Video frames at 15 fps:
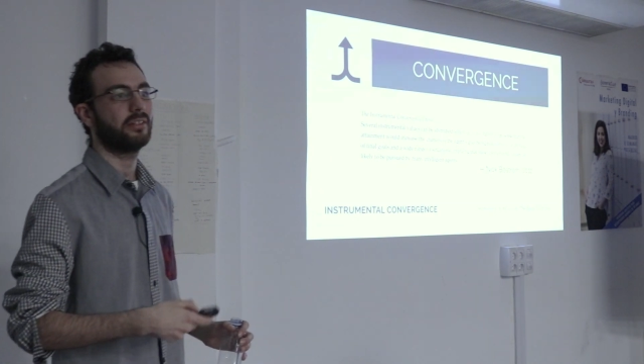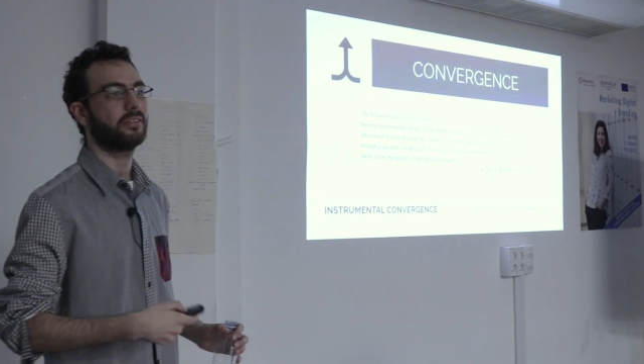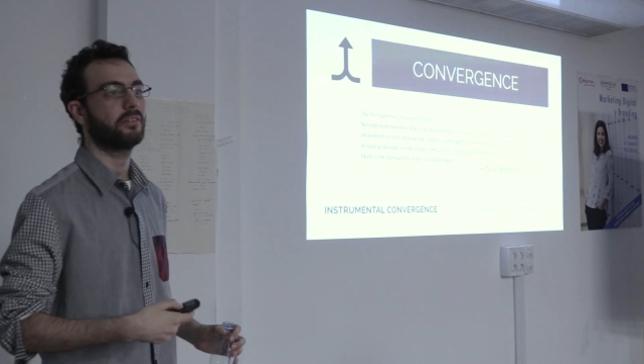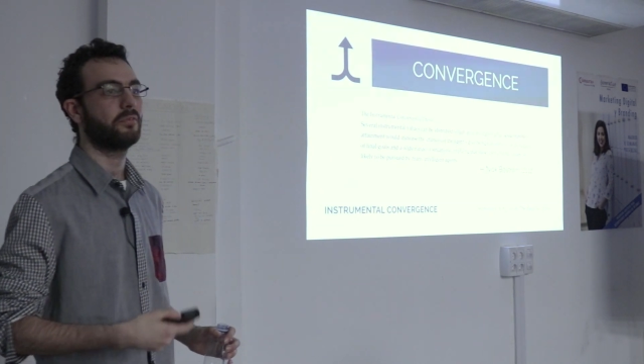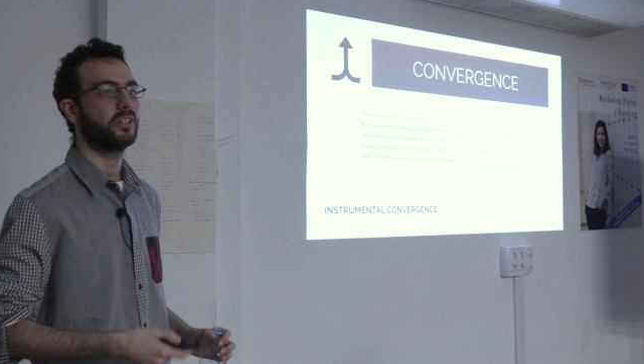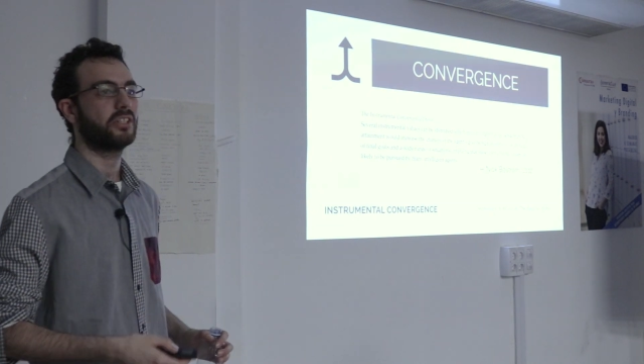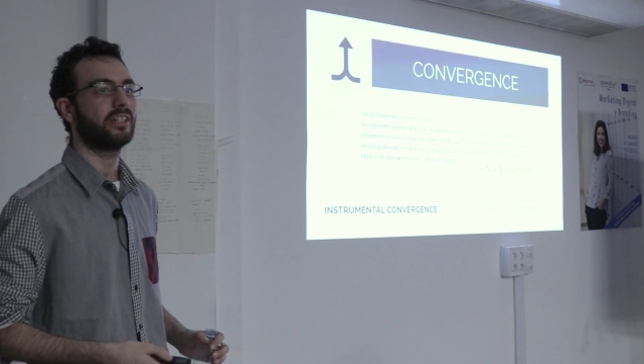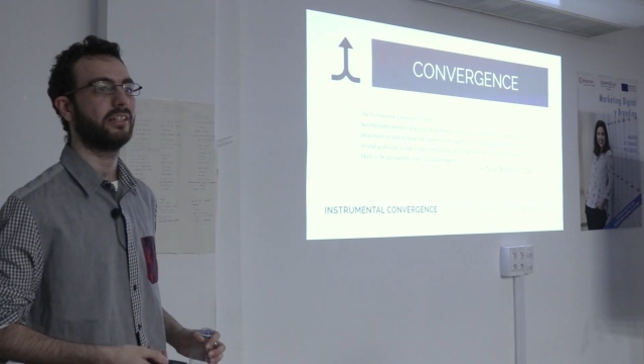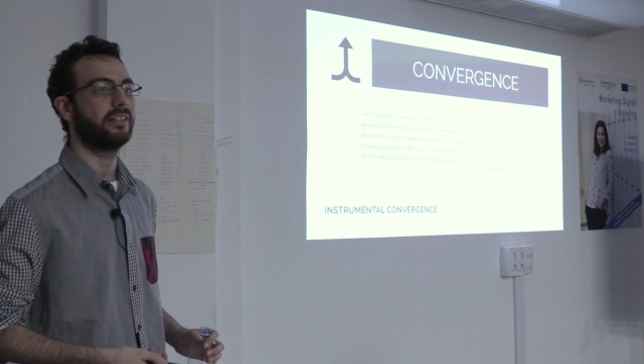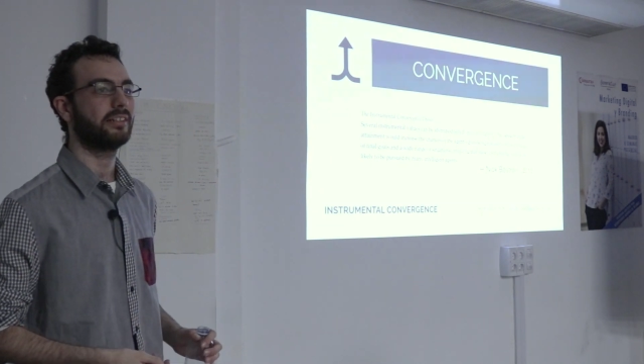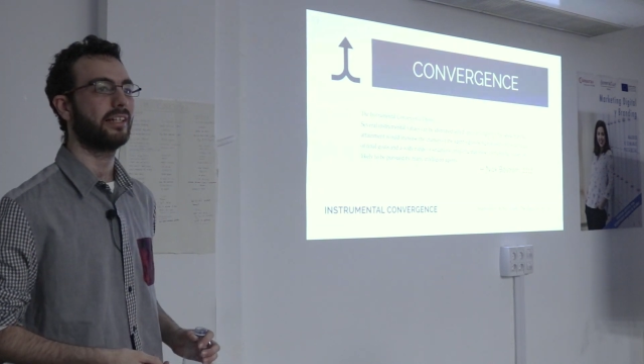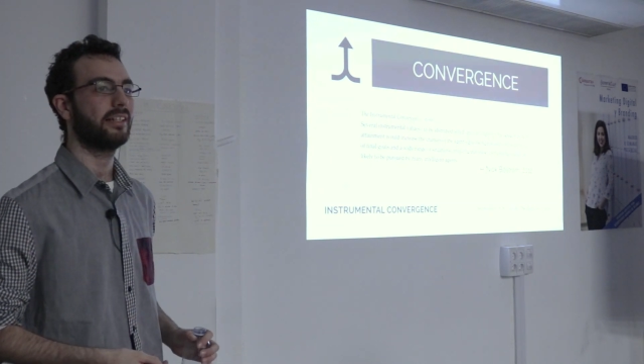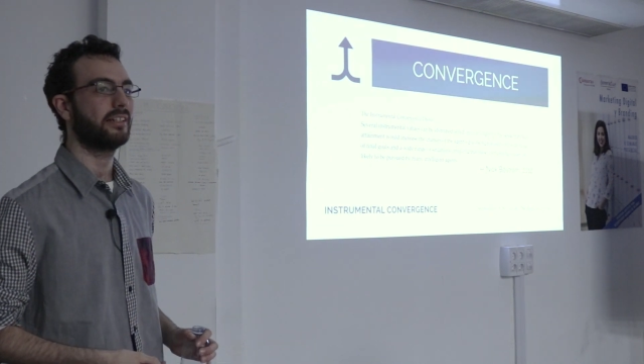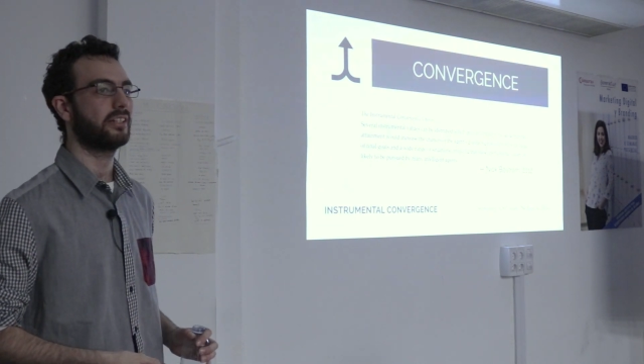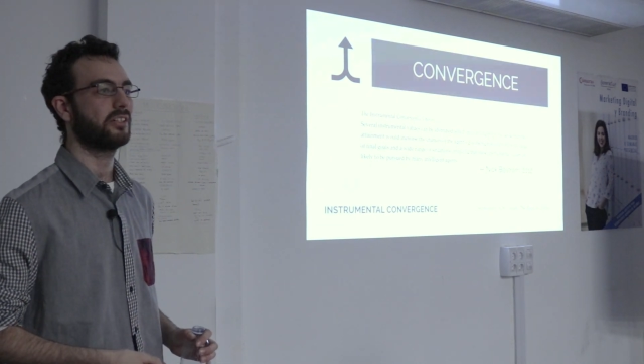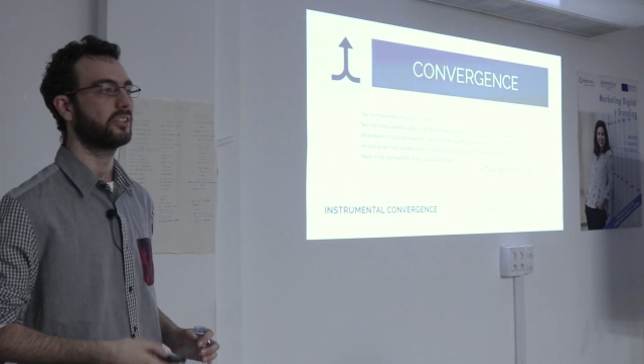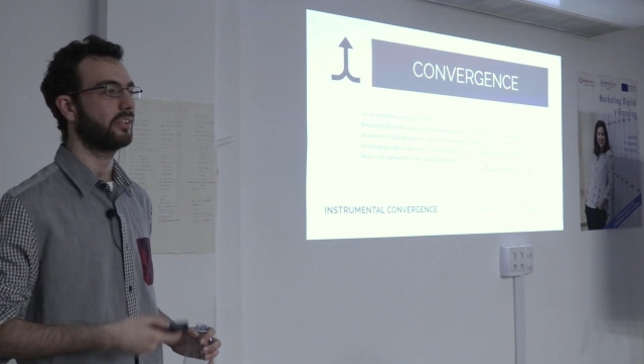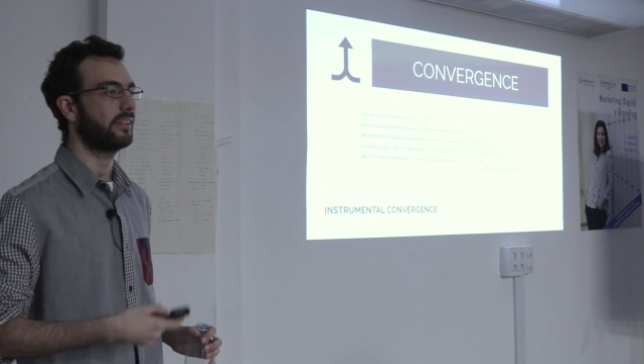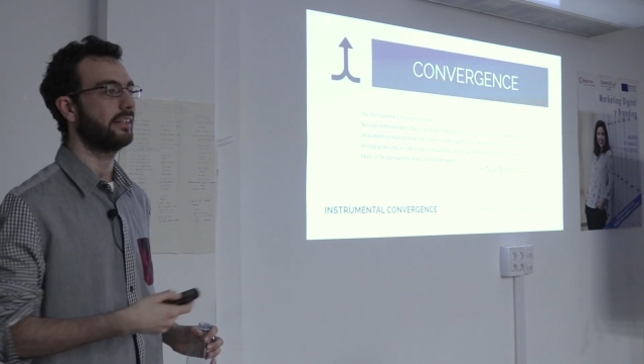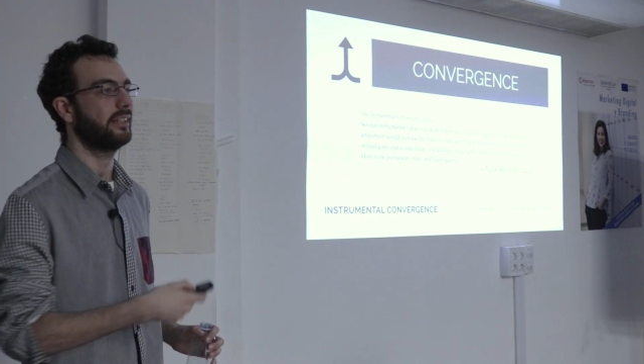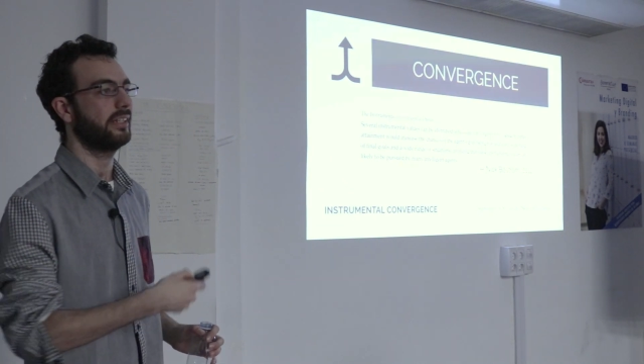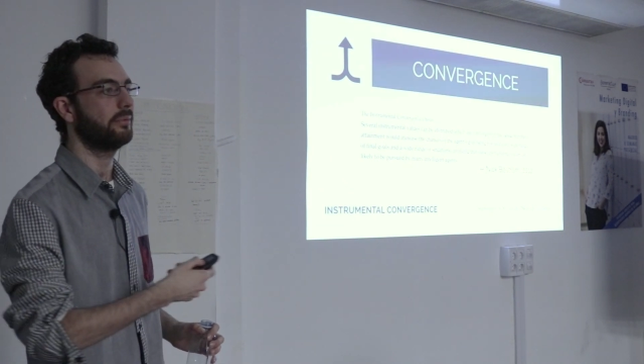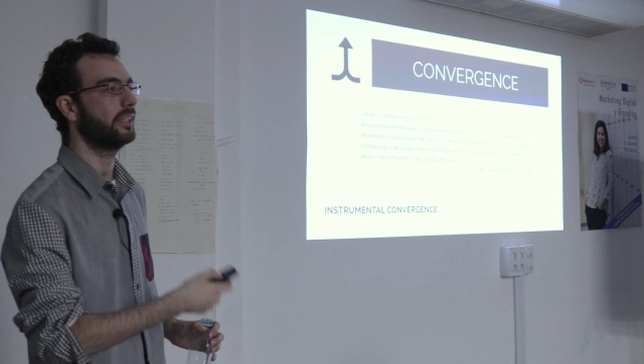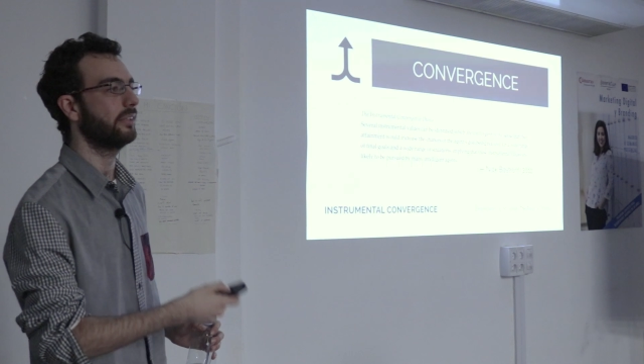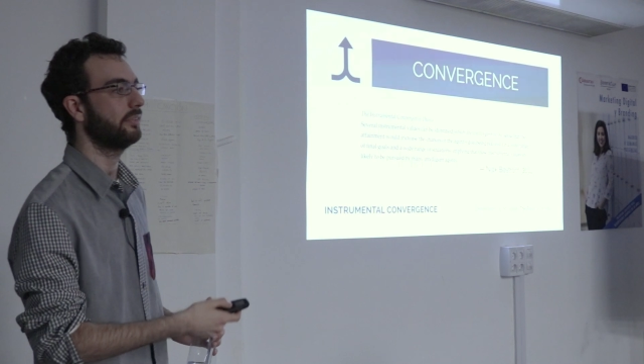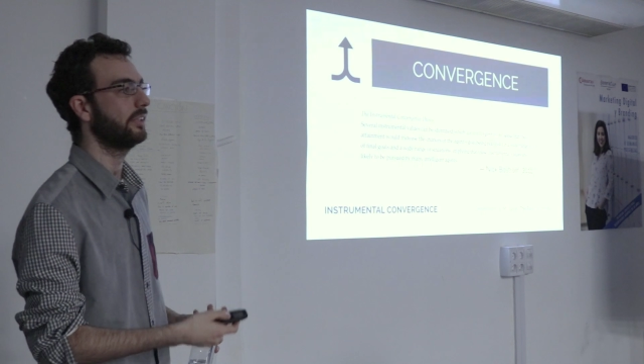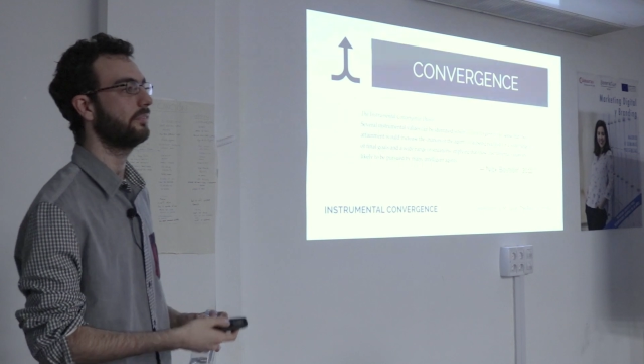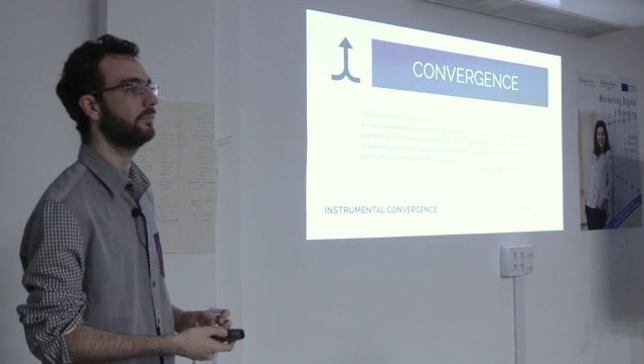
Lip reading: in the artificial intelligence, so that even if